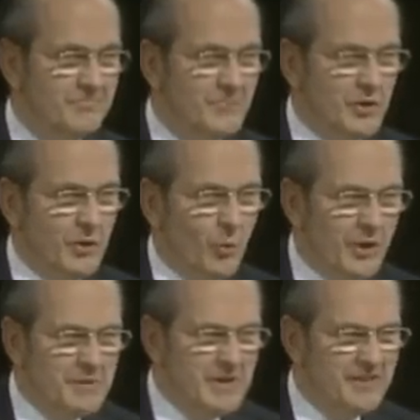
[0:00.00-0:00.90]
Do you know what
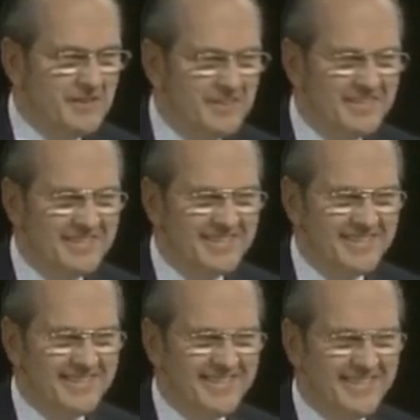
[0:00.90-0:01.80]
he meant?
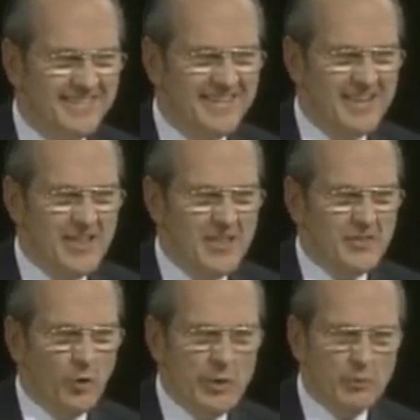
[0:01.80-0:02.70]

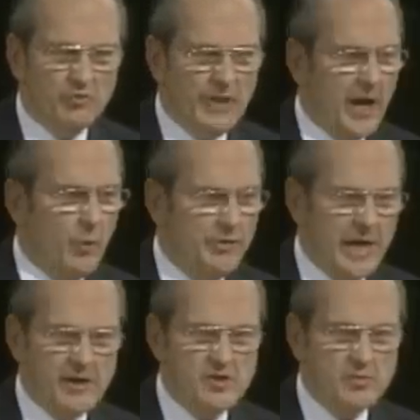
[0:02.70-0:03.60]
Though he was now
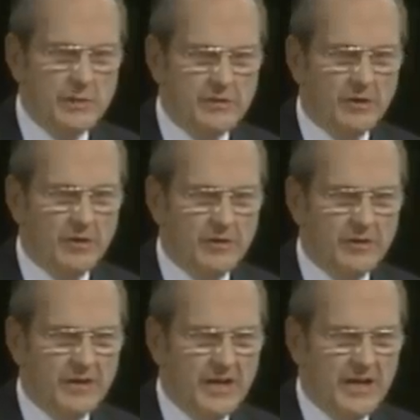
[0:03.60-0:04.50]
without a sweetheart,
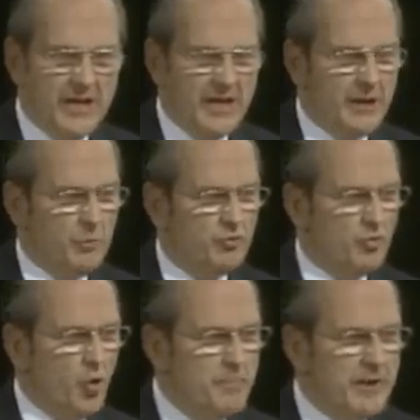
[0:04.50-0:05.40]
he was
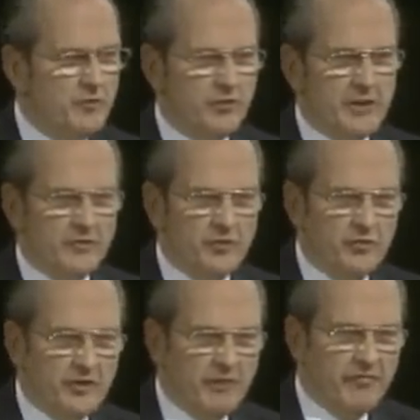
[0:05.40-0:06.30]
so busy
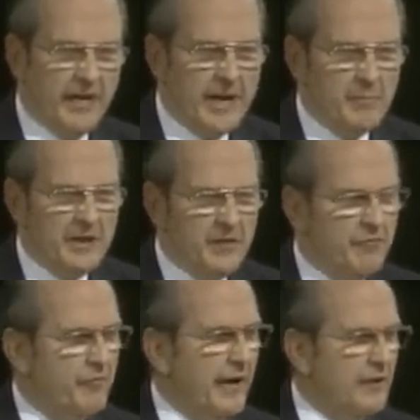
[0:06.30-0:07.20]
assisting family and
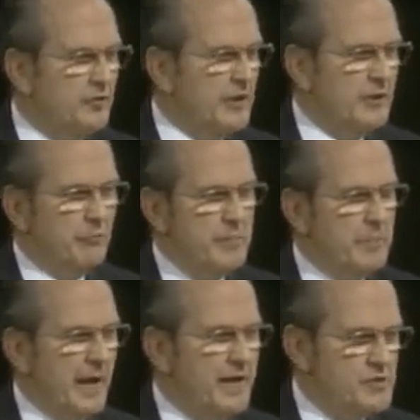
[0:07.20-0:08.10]
friends, he had
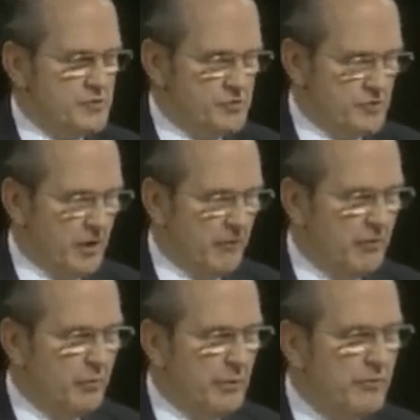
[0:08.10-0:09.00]
replaced
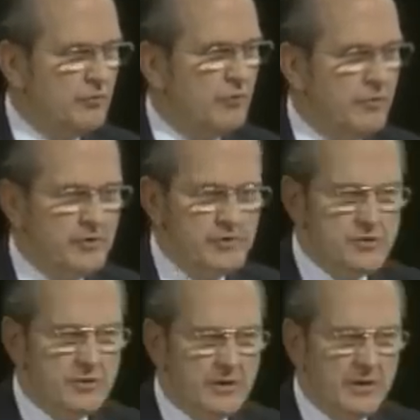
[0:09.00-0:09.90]
sorrow with
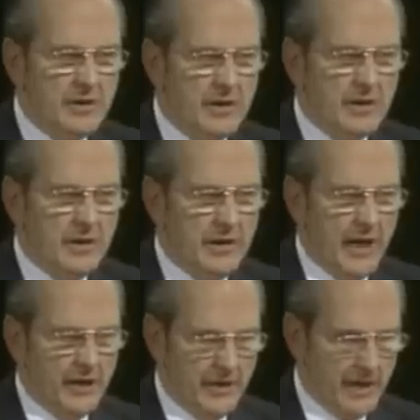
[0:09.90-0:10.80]
service
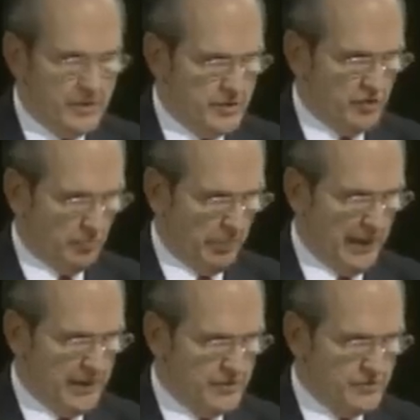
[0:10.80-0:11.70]
and had
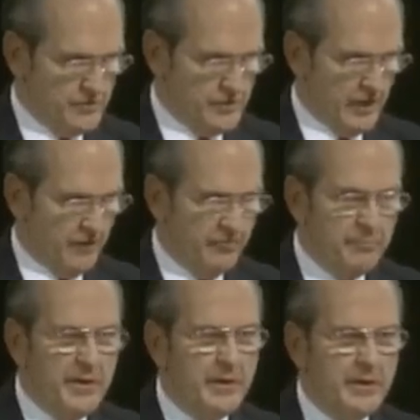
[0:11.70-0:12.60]
displaced self
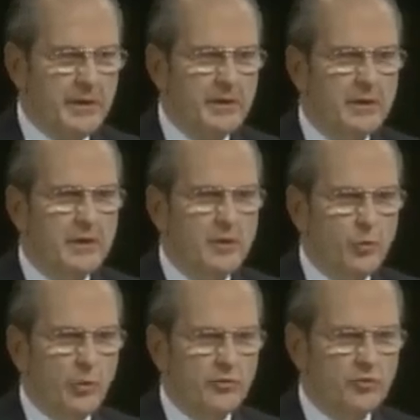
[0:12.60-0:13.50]
pity
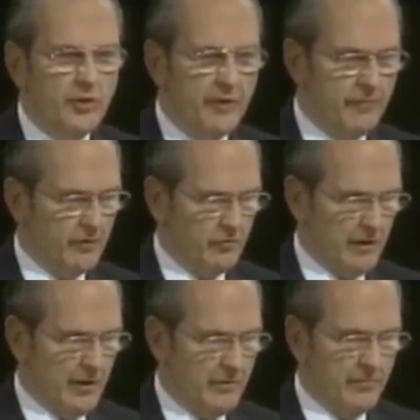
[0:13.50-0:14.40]
with selfless
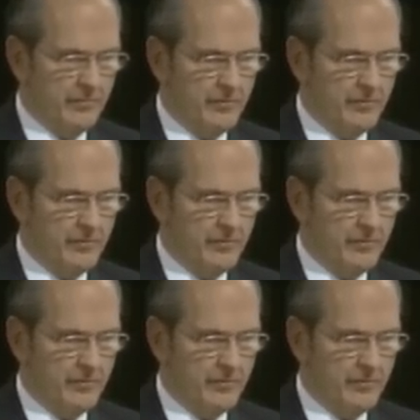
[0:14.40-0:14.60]
love.